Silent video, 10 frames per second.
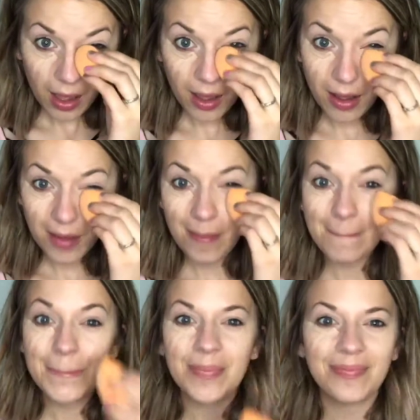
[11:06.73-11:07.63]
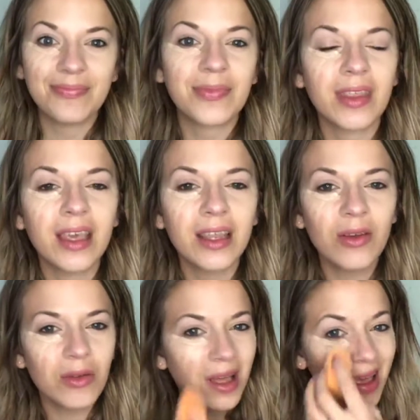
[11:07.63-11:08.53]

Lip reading: can you